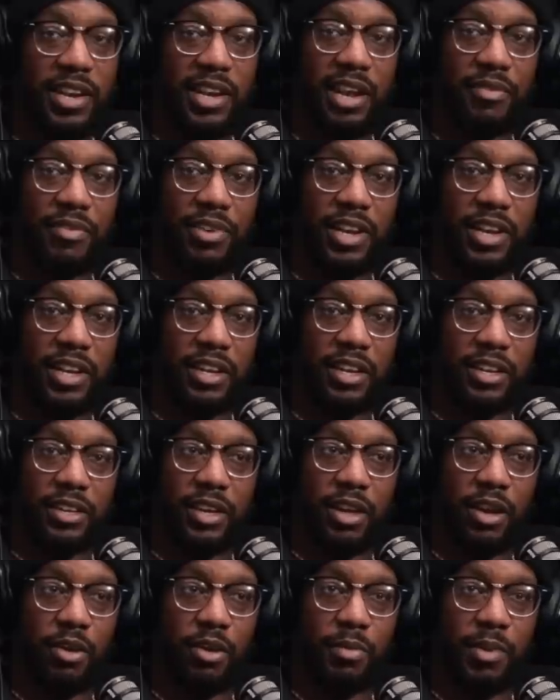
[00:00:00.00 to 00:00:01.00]
man never linked
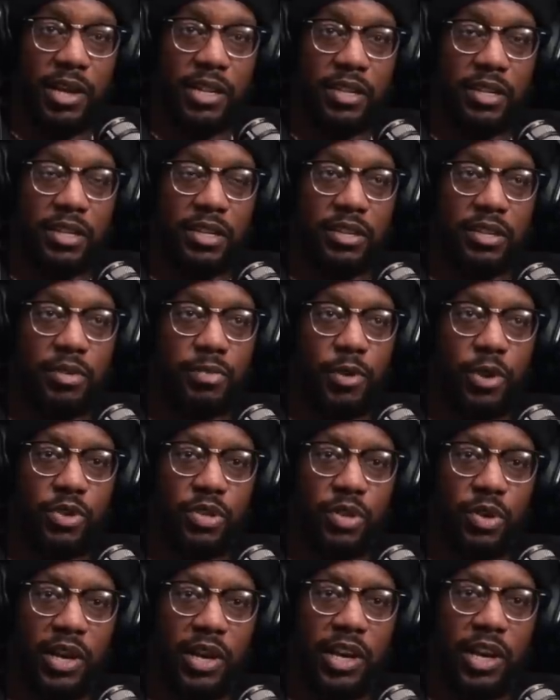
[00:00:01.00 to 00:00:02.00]
this girl. Man
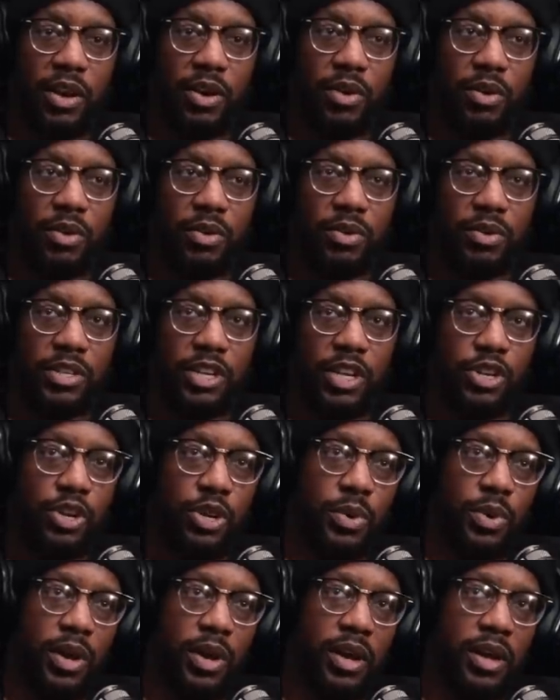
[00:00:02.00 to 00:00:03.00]
spoke to a girl
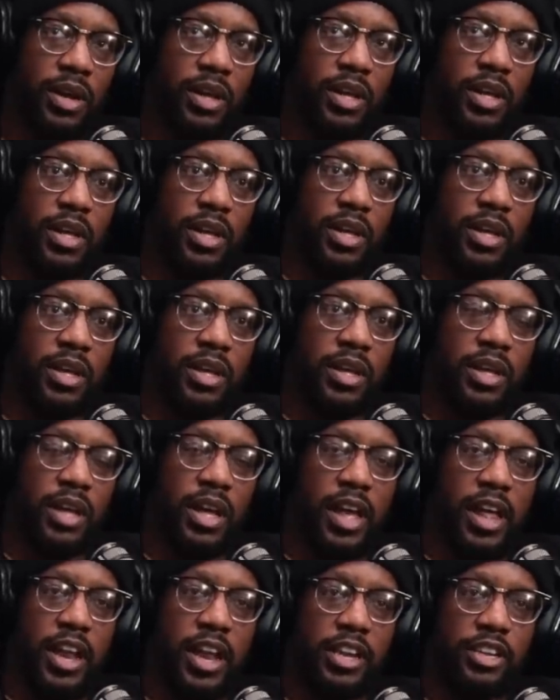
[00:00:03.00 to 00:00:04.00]
that knew her.
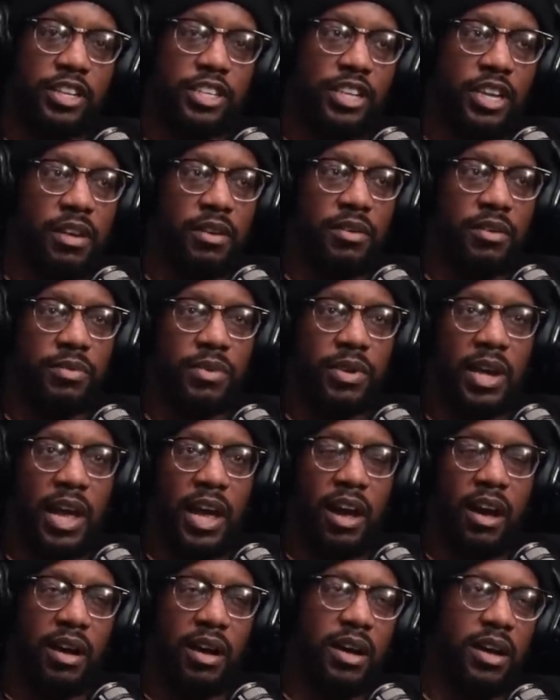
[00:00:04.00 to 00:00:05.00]
And then she was
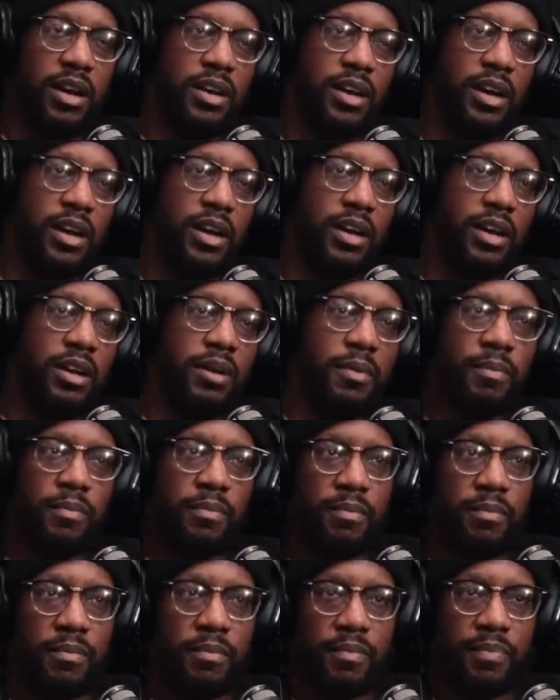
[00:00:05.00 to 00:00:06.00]
like,
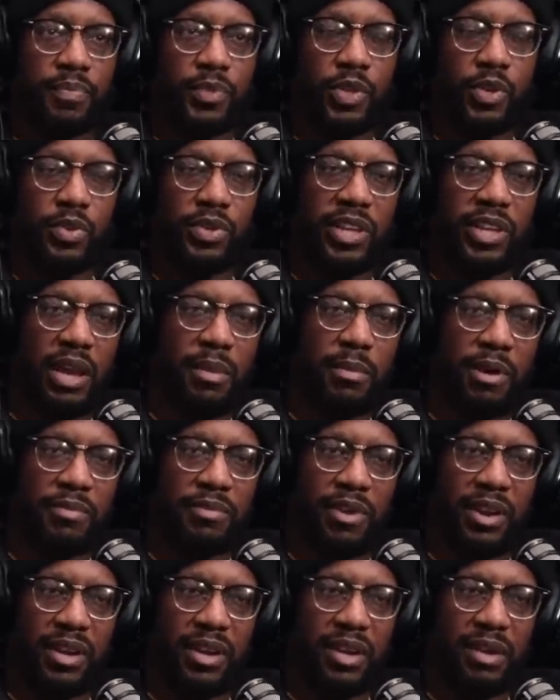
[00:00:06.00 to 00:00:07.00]
you were dating
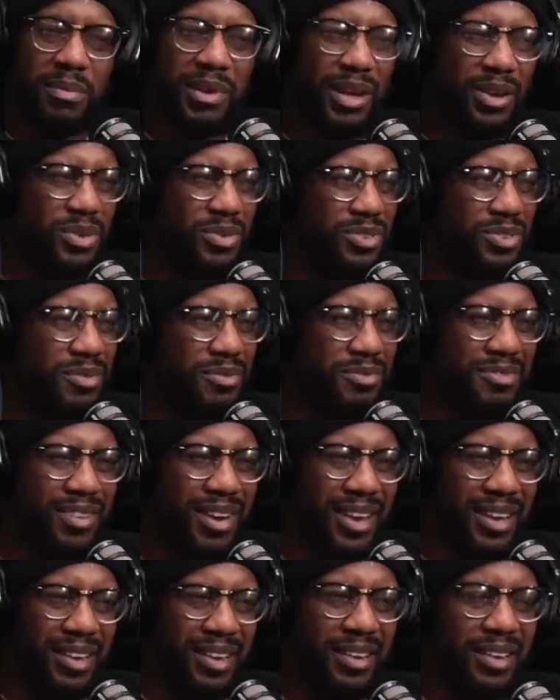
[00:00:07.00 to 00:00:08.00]
my friend. I'm like, who's your
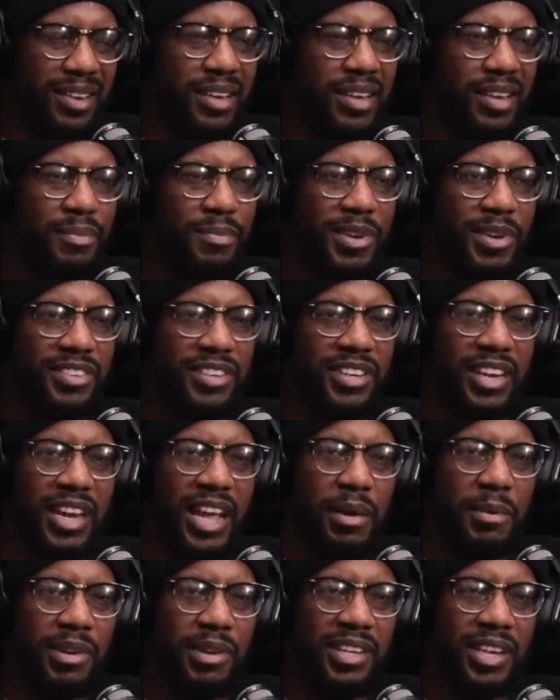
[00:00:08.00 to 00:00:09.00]
friend?
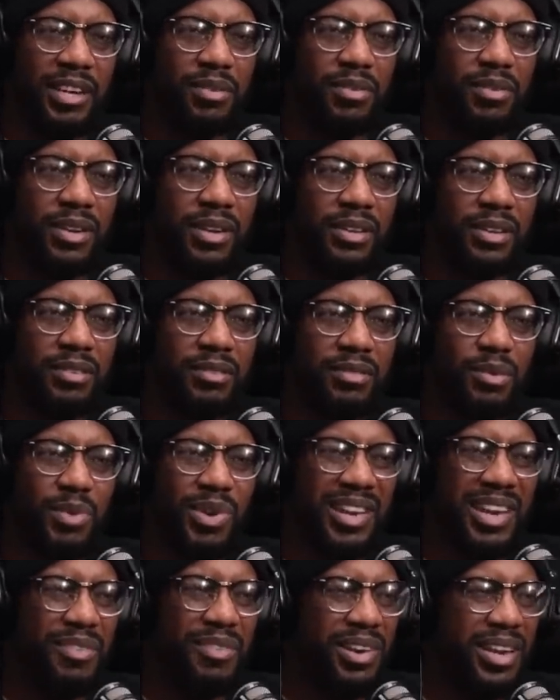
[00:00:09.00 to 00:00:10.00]
Mentioned the name. I said,
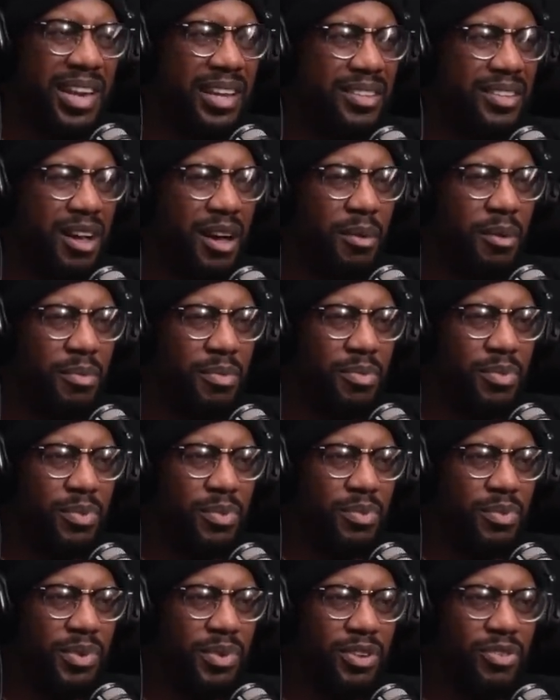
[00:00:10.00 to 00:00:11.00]
you never linked up.
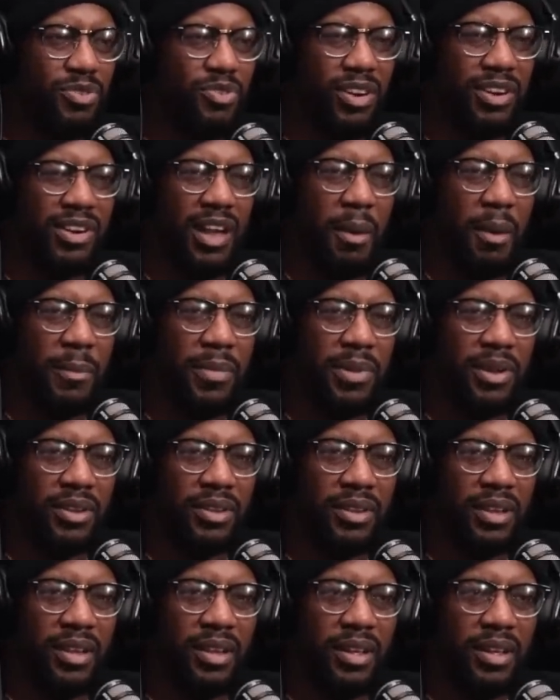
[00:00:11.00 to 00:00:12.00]
We just got
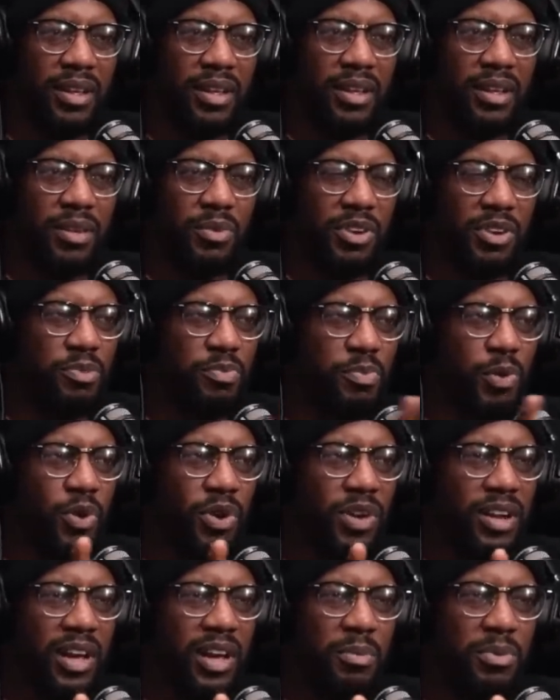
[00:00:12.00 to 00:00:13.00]
numbers. We just
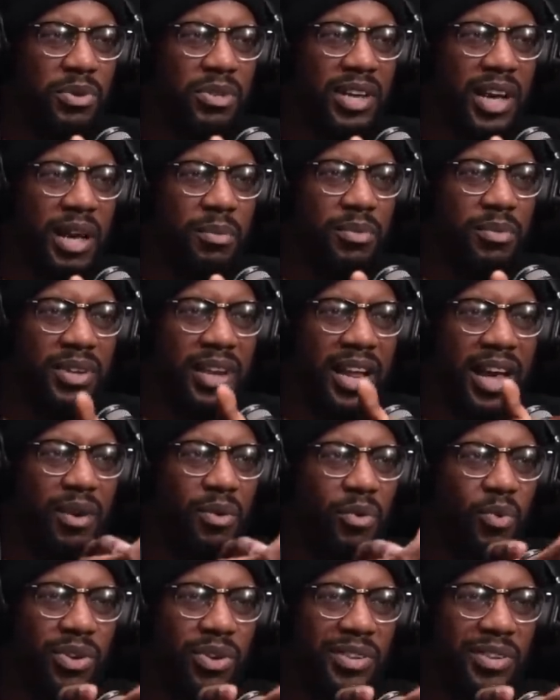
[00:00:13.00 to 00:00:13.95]
spoken a couple of times, like